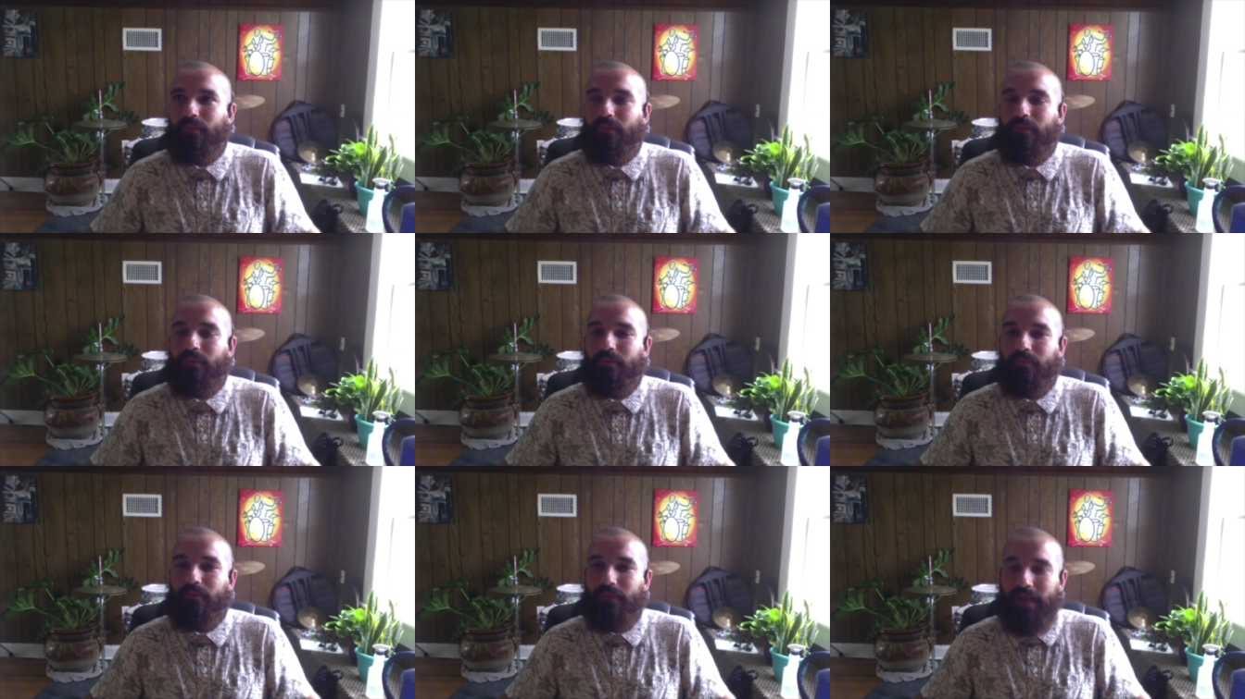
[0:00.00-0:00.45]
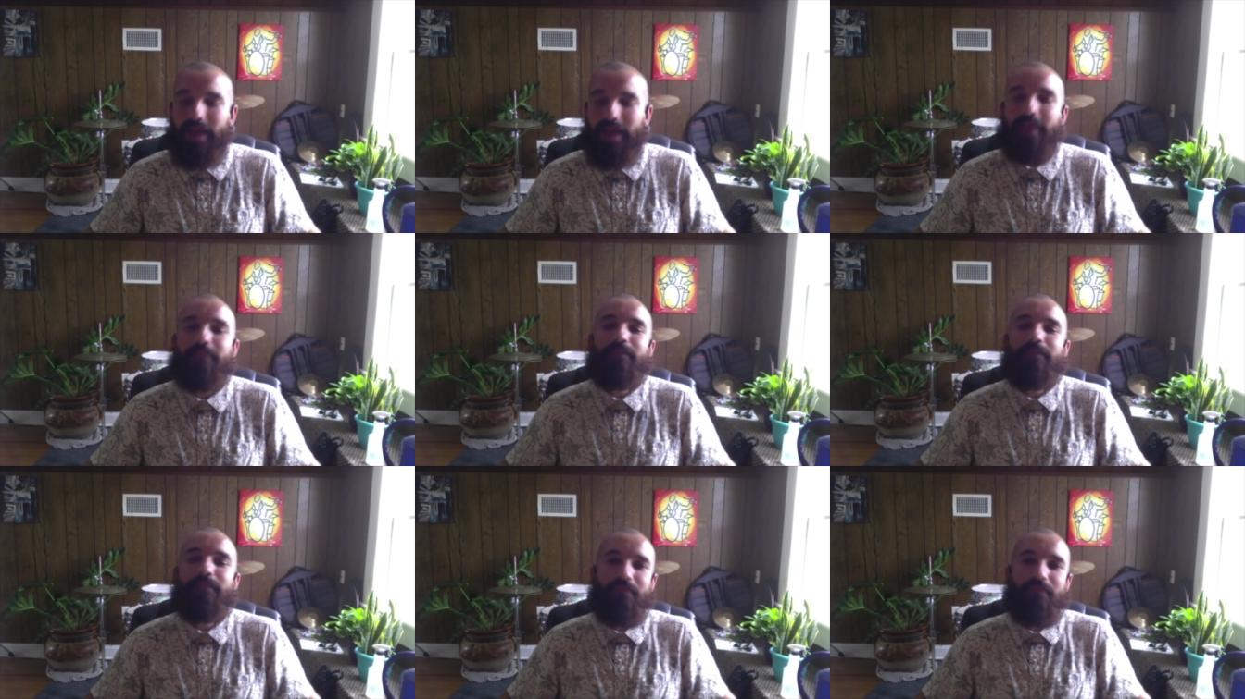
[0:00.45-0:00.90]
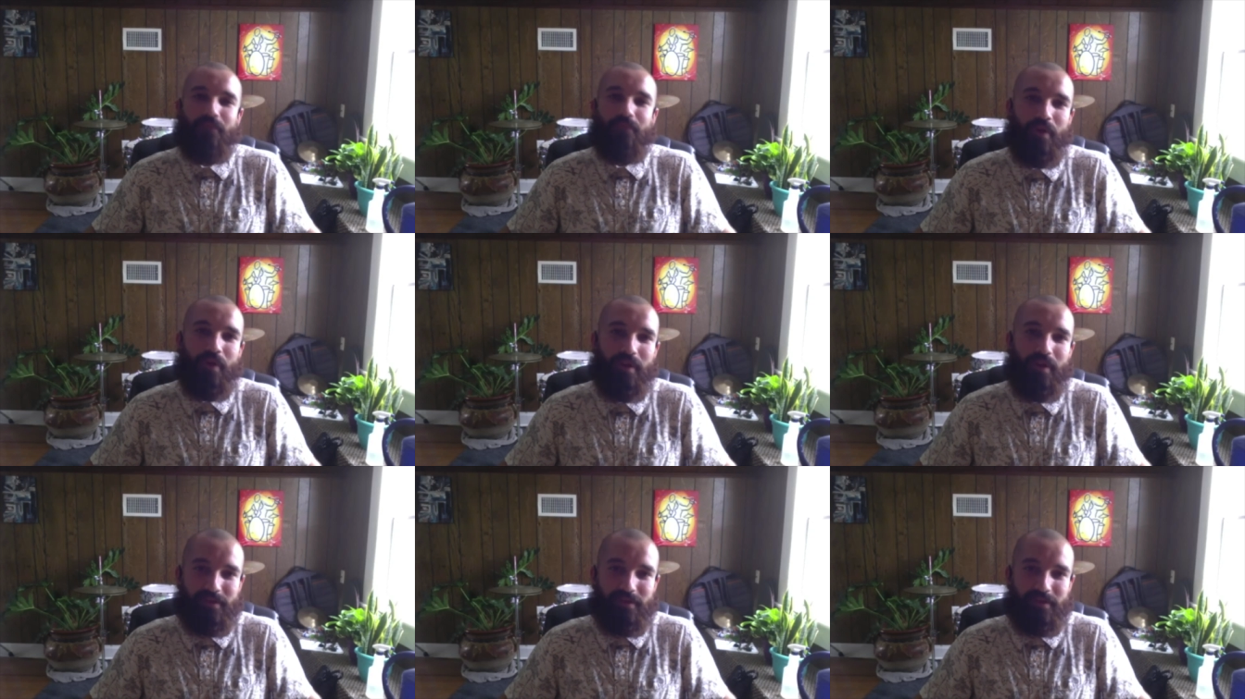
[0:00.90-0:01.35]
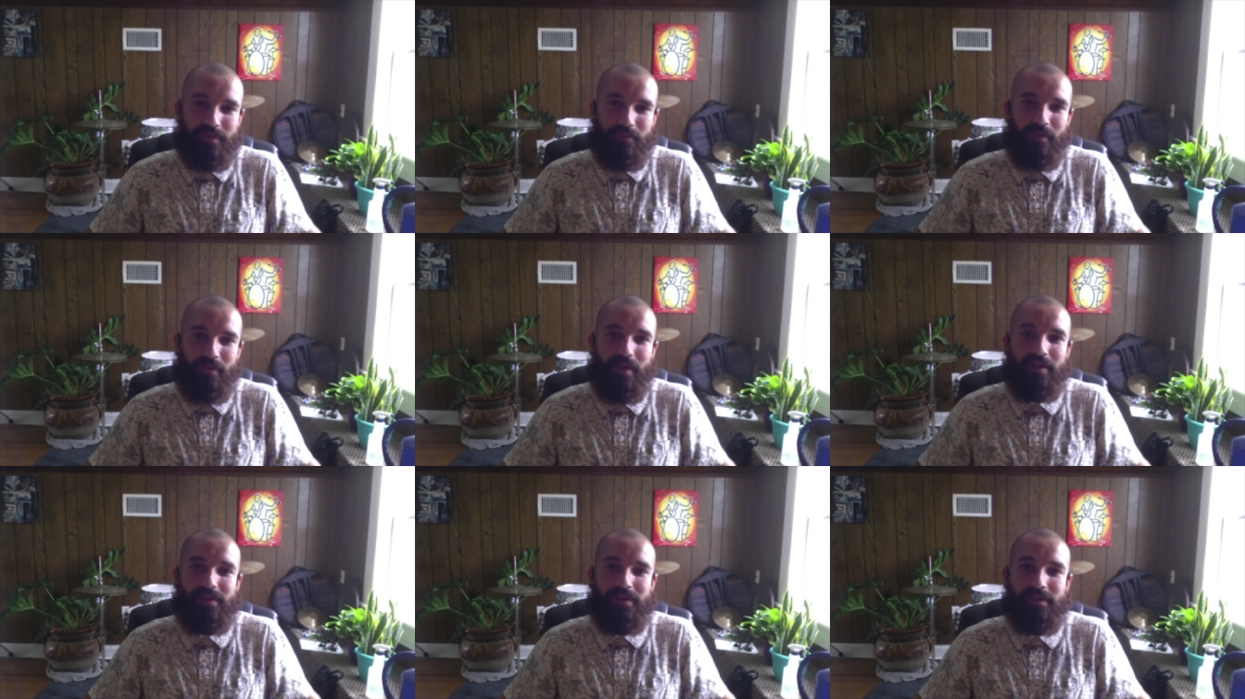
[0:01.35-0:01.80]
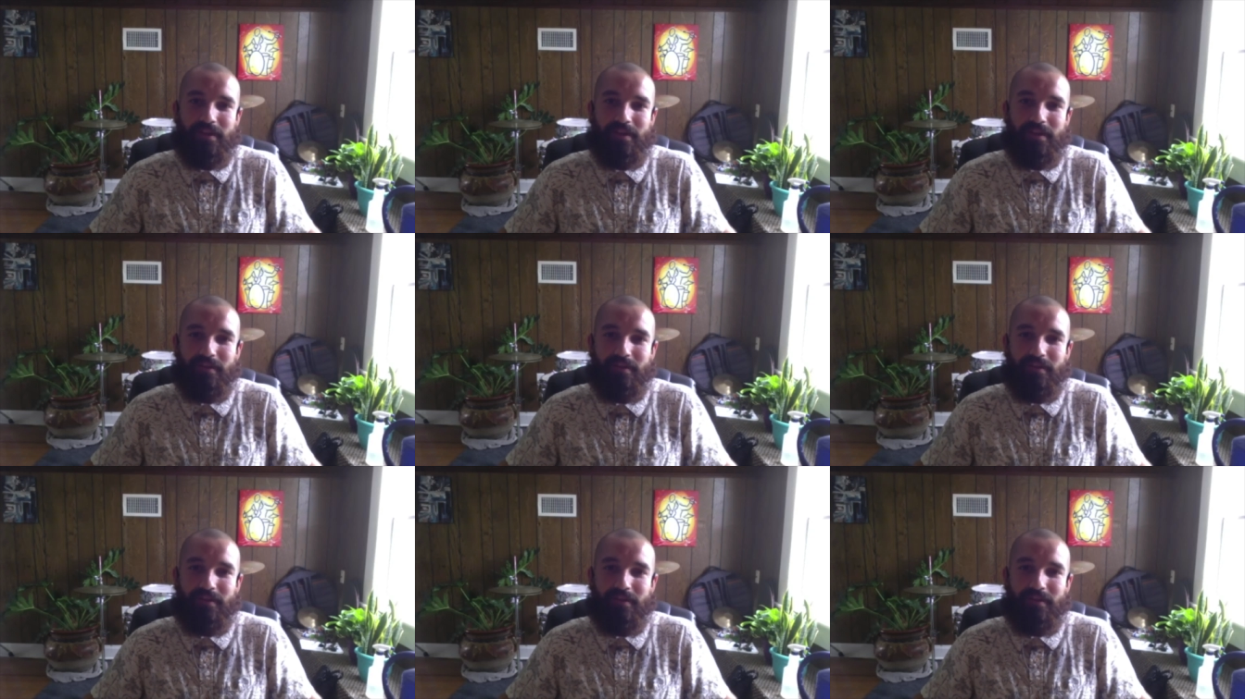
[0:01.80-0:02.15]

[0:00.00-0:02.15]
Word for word: yeah, four years in Boston.